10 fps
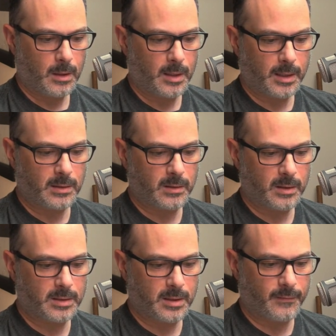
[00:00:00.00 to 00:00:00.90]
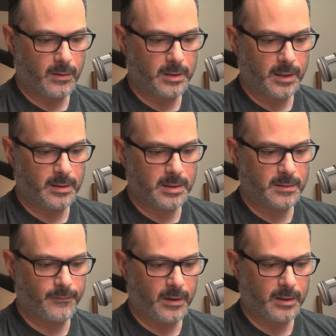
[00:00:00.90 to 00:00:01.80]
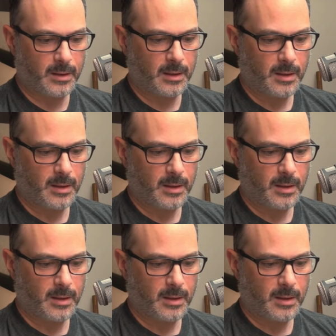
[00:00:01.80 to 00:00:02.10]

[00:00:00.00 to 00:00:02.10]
I can do this stuff all day. This is fun